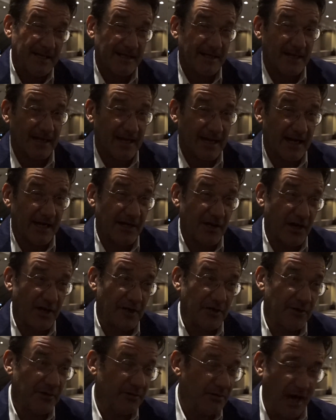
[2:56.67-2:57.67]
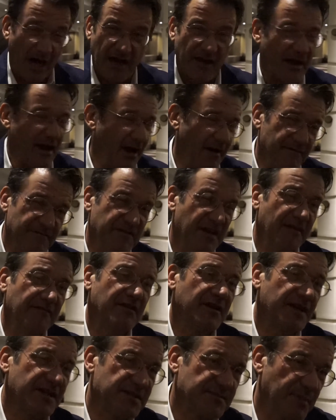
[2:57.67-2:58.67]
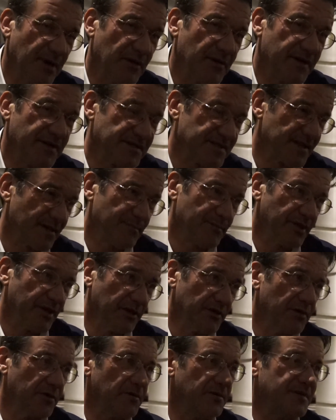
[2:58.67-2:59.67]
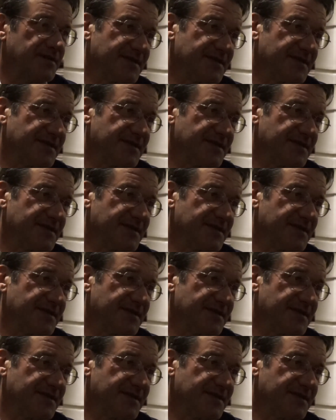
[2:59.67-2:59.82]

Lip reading: that I know. I've never experienced somebody who is